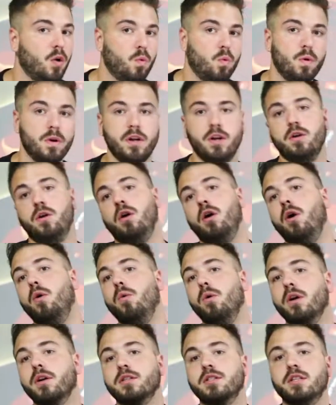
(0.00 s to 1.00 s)
when it all
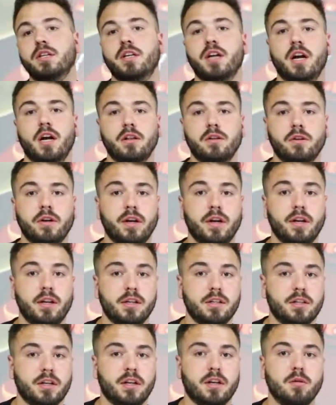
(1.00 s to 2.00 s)
works together, it
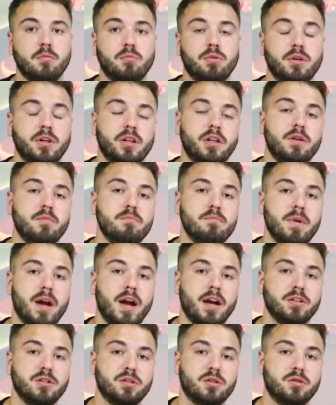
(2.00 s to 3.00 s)
is a completely
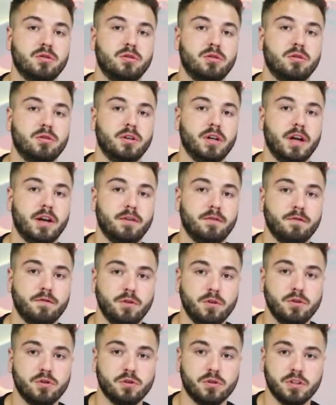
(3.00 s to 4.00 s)
magical and
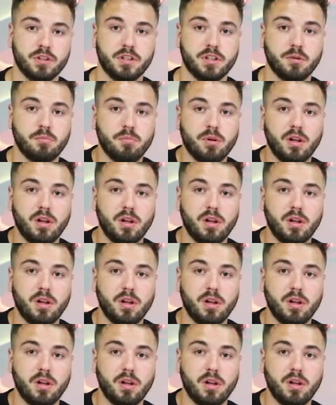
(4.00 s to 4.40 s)
futuristic